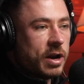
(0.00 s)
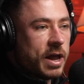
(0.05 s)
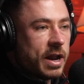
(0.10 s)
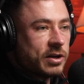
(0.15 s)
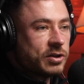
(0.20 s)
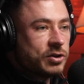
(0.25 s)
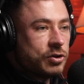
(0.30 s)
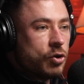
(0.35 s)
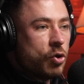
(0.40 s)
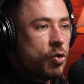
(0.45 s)

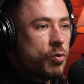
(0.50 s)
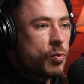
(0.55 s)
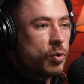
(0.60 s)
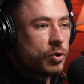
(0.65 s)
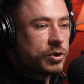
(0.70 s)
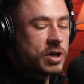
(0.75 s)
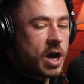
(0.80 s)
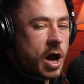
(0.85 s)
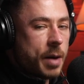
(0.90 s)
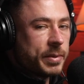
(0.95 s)
let us know
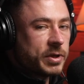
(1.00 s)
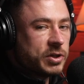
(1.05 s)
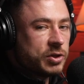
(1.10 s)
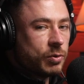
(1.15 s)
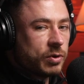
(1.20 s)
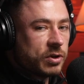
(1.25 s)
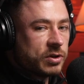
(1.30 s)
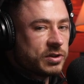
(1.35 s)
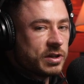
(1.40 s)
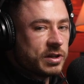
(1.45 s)
more topics
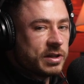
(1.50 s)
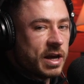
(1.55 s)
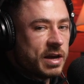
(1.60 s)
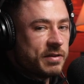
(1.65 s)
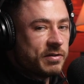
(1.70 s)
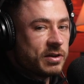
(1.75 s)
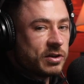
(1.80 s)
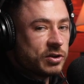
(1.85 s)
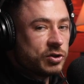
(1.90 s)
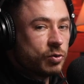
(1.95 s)
you want us to
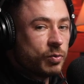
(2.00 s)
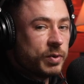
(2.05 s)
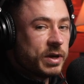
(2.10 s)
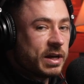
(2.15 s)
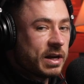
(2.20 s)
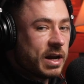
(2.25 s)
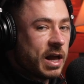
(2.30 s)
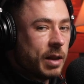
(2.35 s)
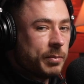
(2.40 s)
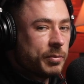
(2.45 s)
dive into so we
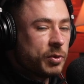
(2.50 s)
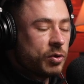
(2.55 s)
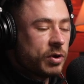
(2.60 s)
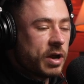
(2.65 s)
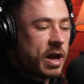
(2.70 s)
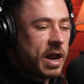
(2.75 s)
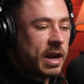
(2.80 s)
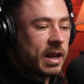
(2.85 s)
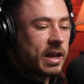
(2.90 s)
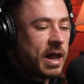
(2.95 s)
can help you on
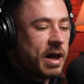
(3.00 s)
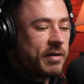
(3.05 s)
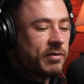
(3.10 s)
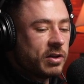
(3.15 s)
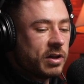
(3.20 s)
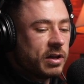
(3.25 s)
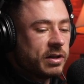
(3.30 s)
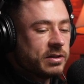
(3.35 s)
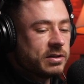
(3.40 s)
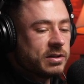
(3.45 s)
any
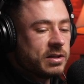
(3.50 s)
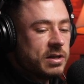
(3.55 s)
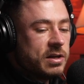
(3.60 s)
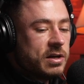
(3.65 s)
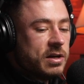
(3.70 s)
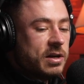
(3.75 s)
level and